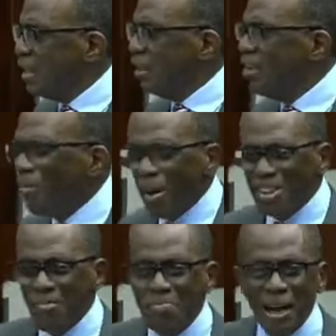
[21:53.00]
no amount
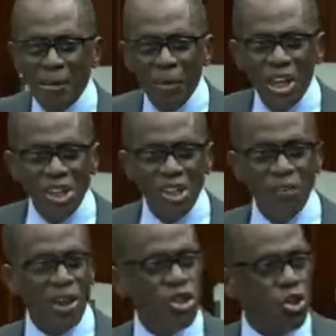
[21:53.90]
of manipulation of
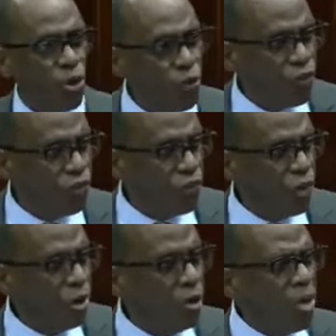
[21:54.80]
the truth,
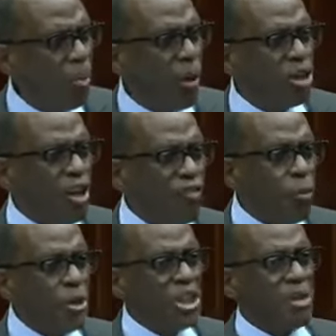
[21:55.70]
no amount of
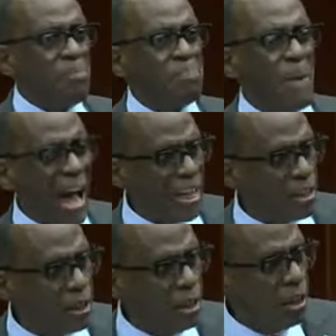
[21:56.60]
wishing bad,
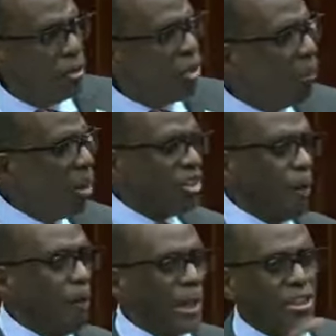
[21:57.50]
no amount
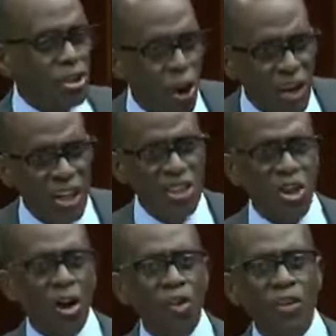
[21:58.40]
of bad talking us
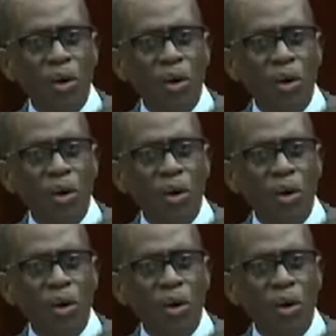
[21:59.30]
all over the